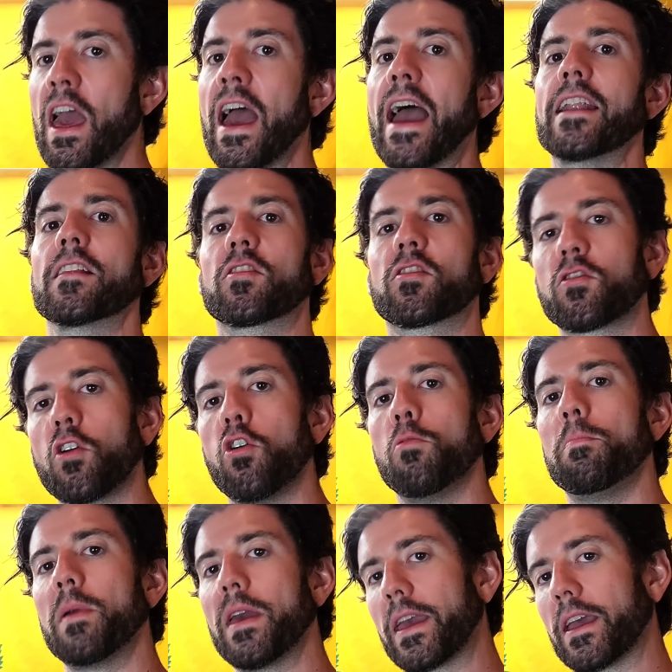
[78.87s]
And it's so
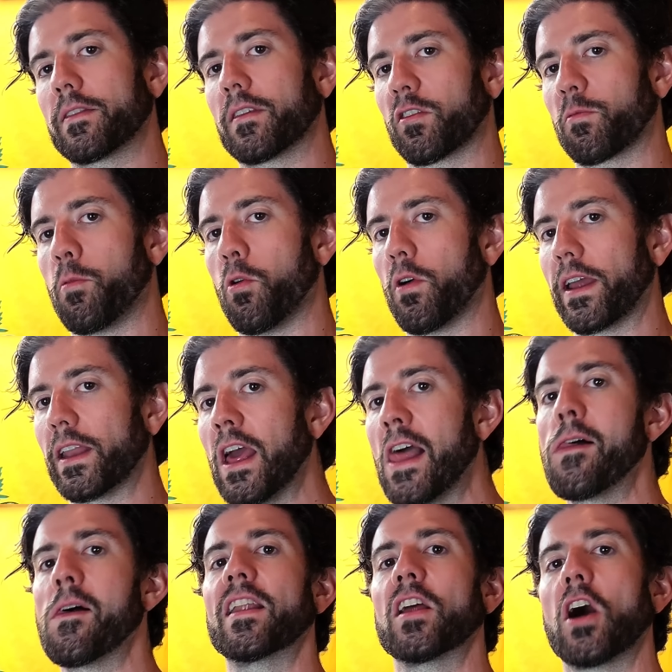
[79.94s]
big at this point
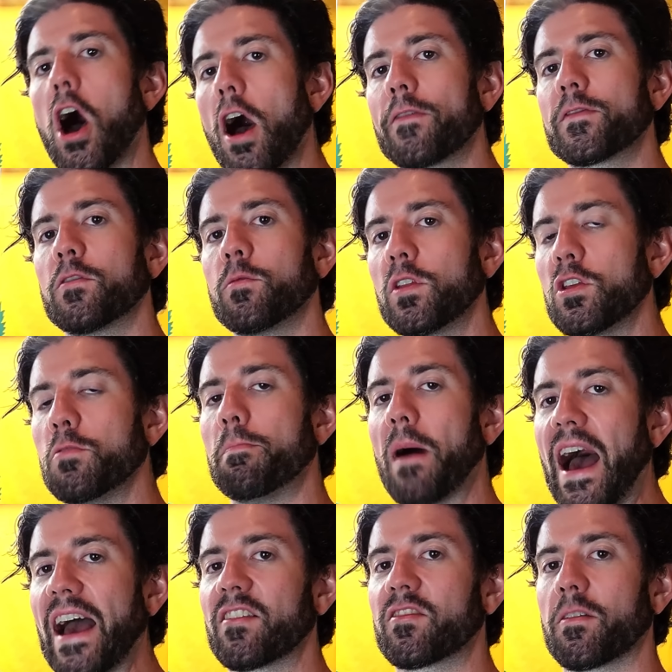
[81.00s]
that often when you
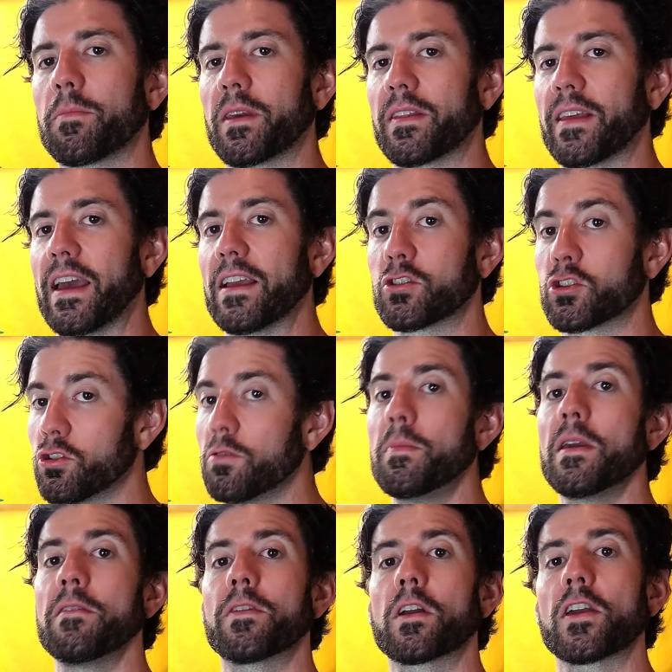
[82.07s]
buy something that should
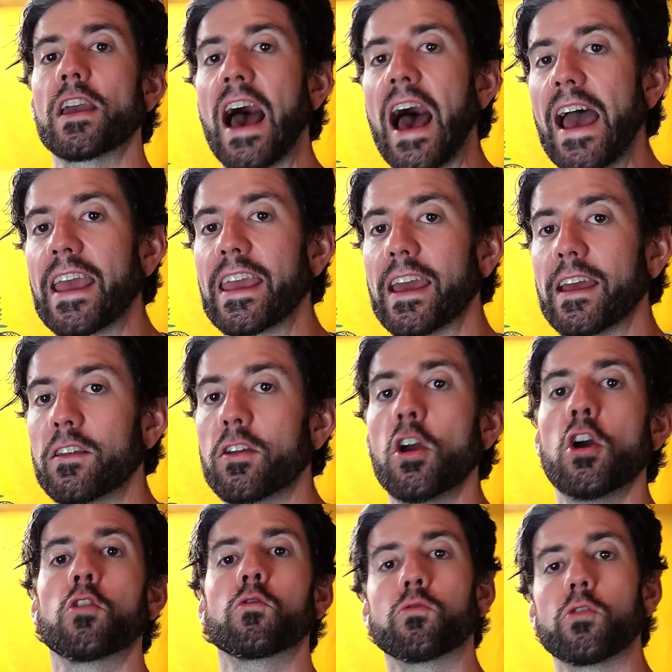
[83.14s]
be very high-end,
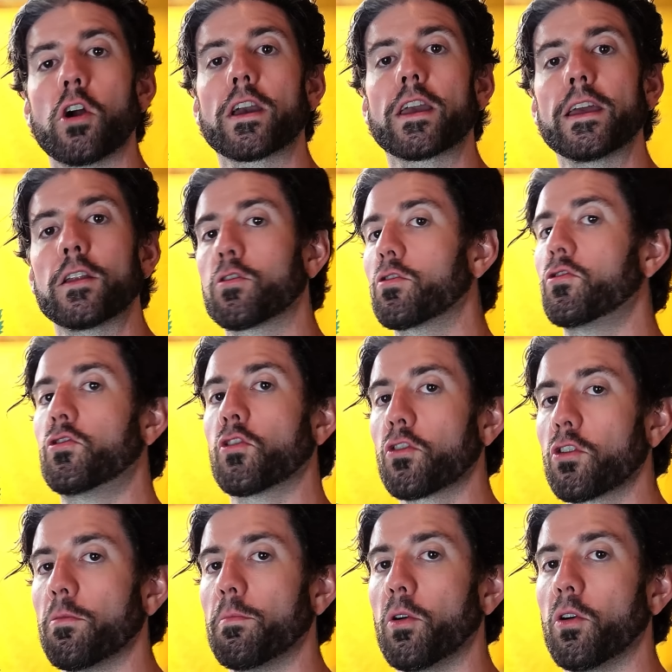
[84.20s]
rugged, or
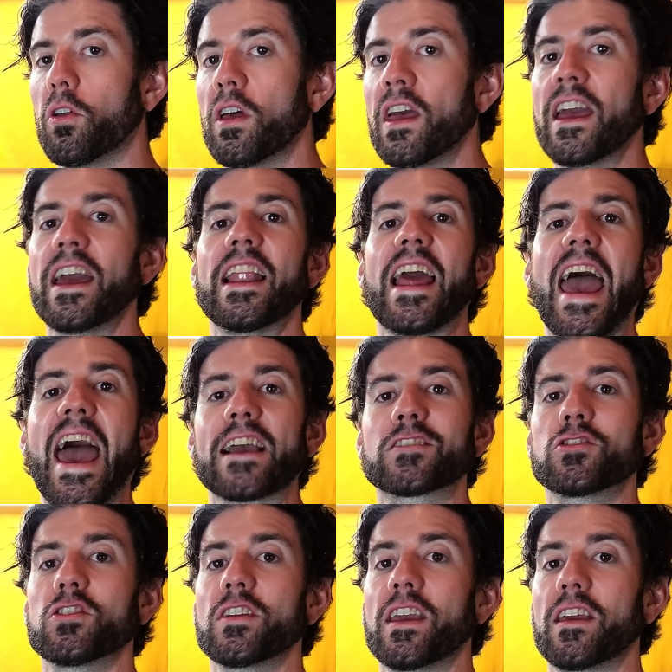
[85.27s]
durable, it
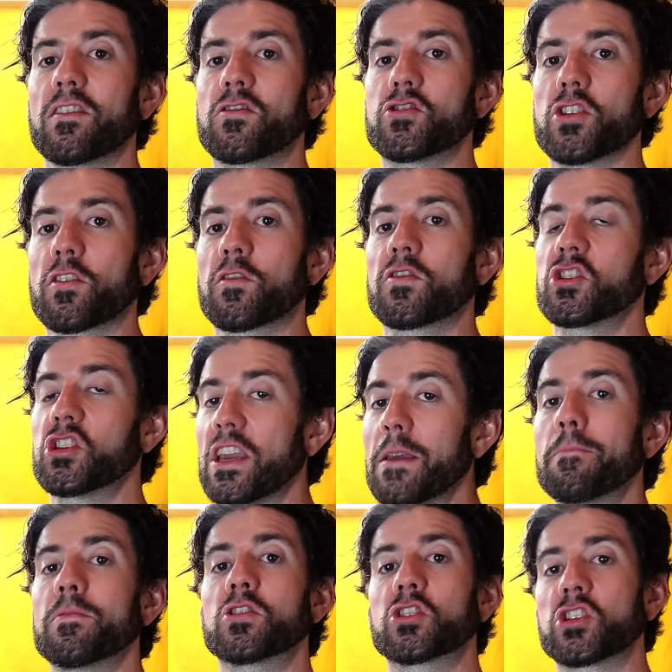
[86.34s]
actually is just
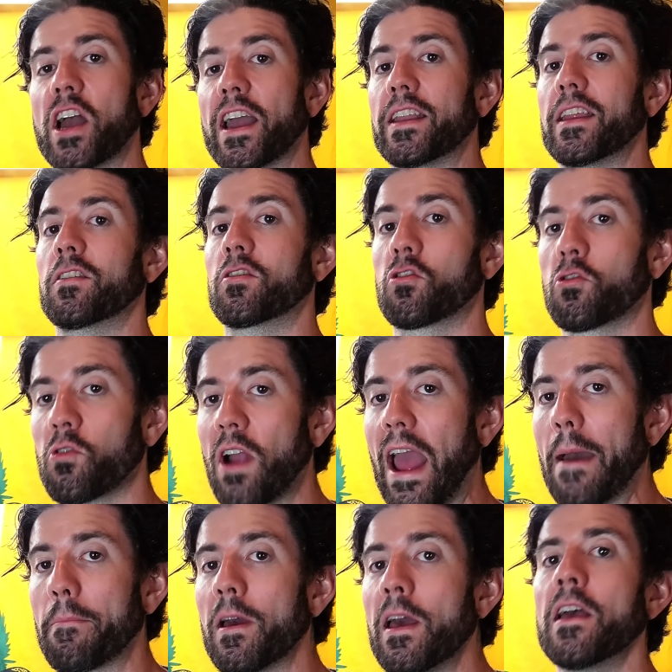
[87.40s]
cheap Chinese
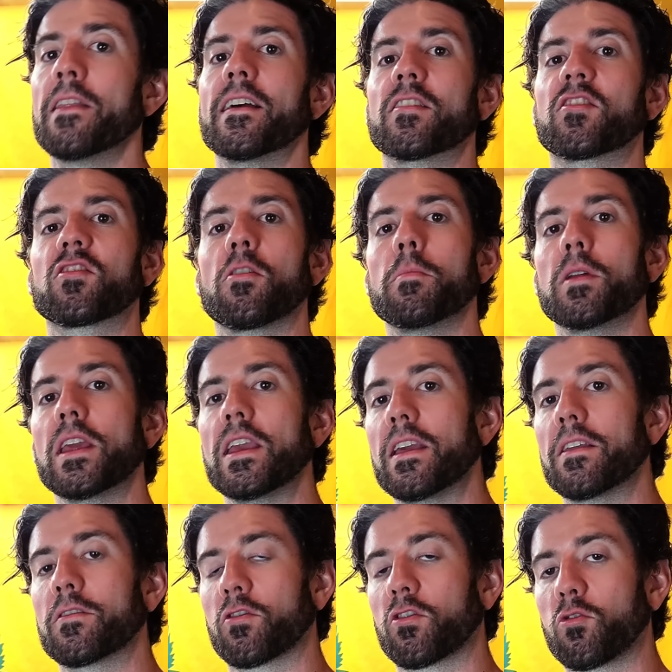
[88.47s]
crap that somebody
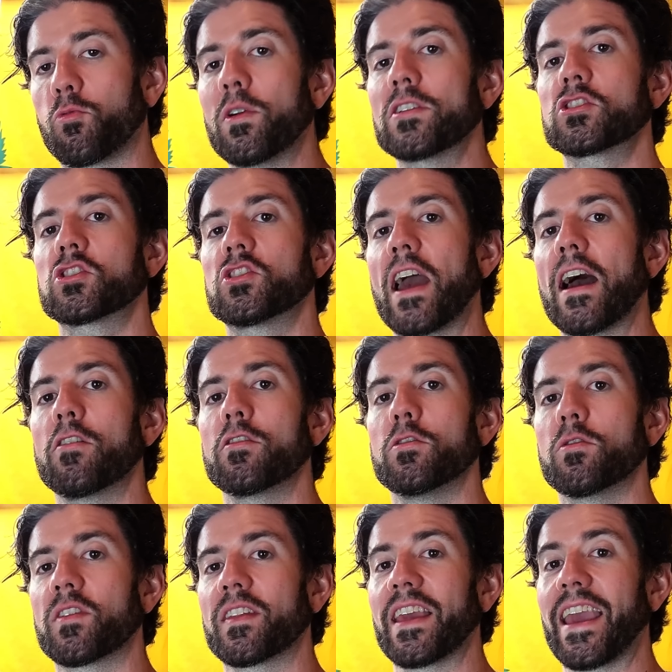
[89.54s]
either switched out
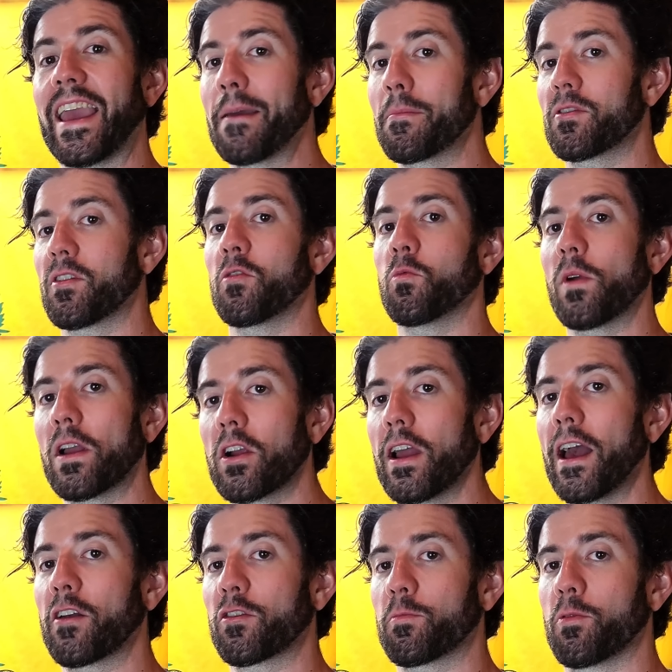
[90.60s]
using the Amazon
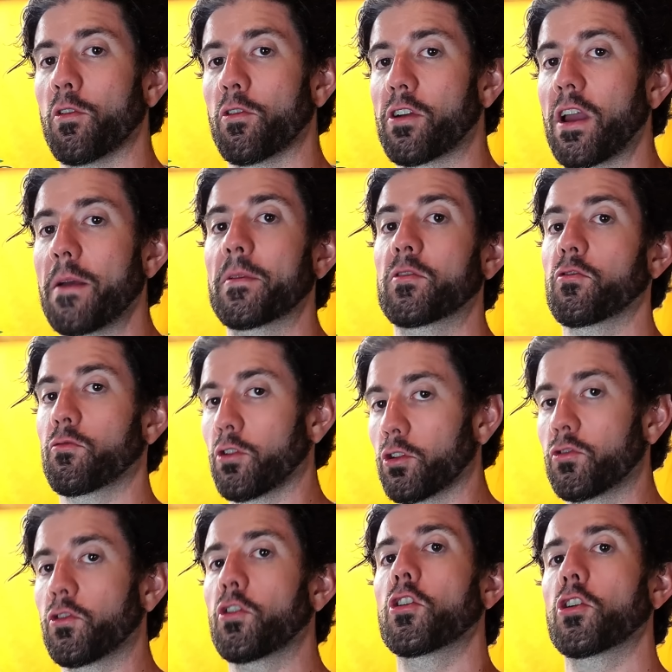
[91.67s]
warehouse program as a
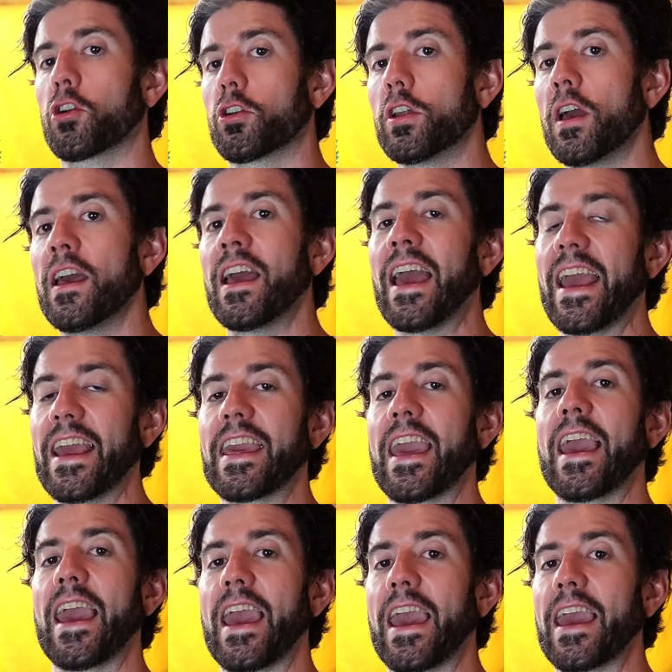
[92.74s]
return,
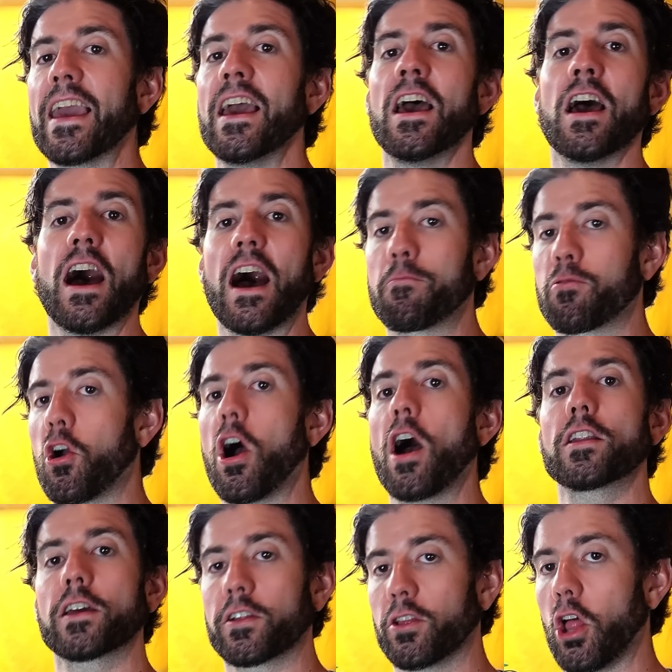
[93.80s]
aka
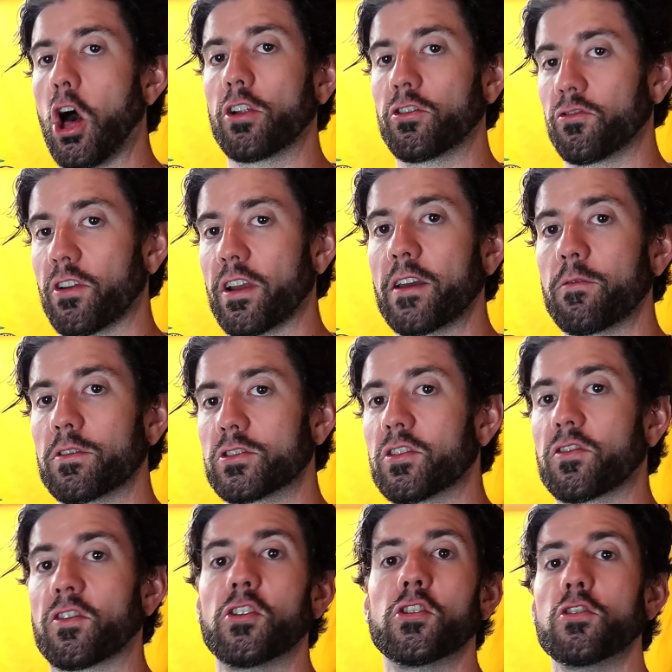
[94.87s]
product laundering, which
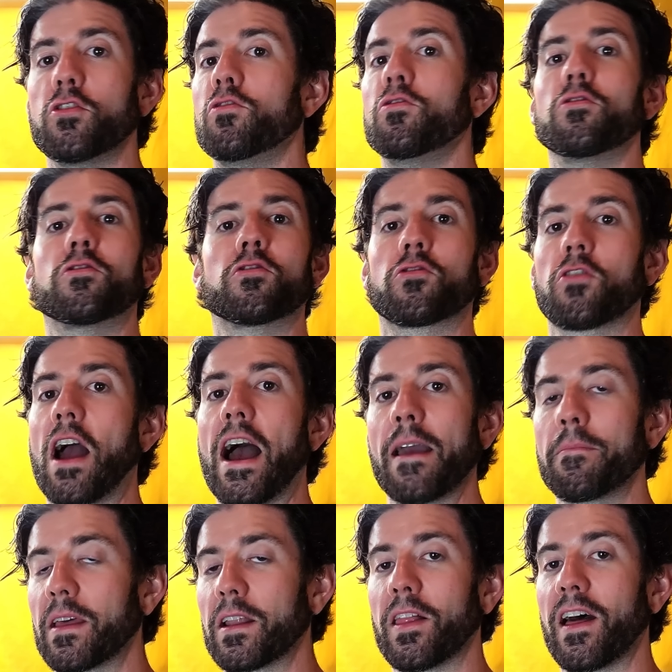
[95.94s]
is a new
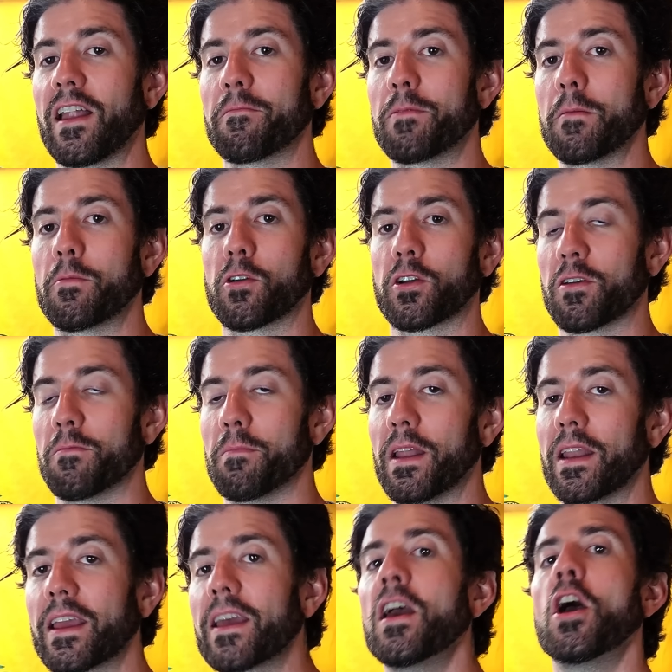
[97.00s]
crime that a lot of people are
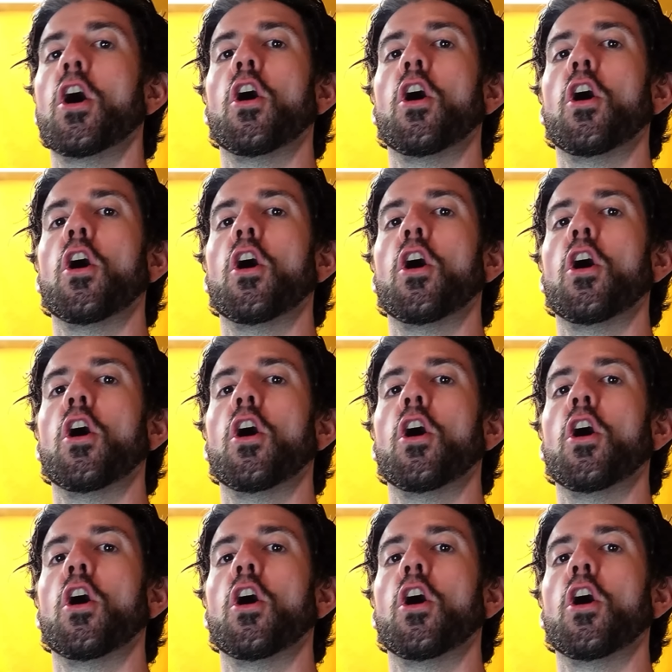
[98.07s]
committing,